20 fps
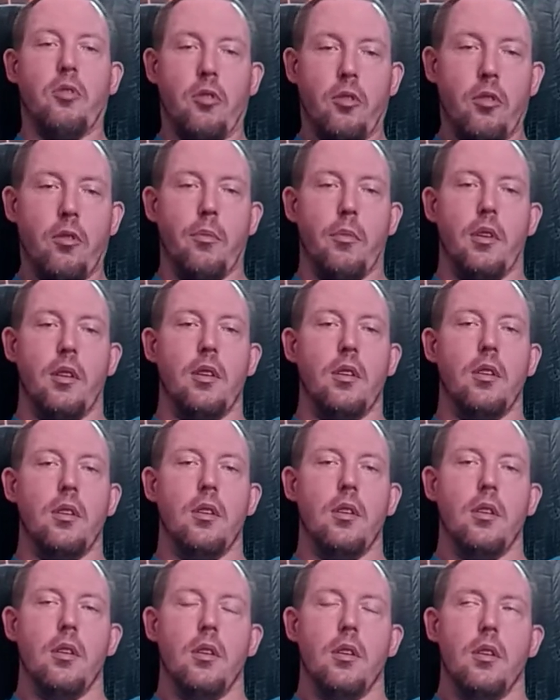to
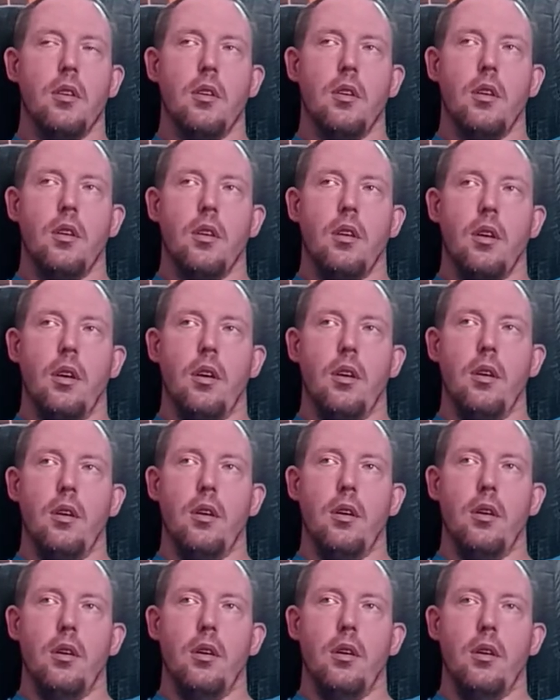
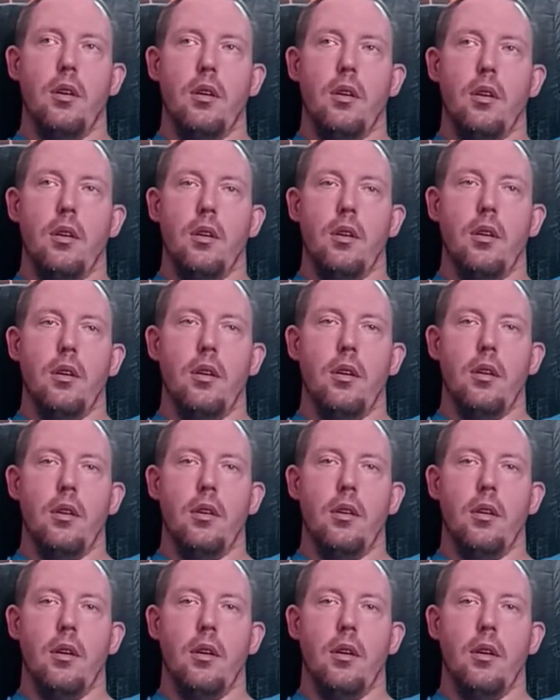me.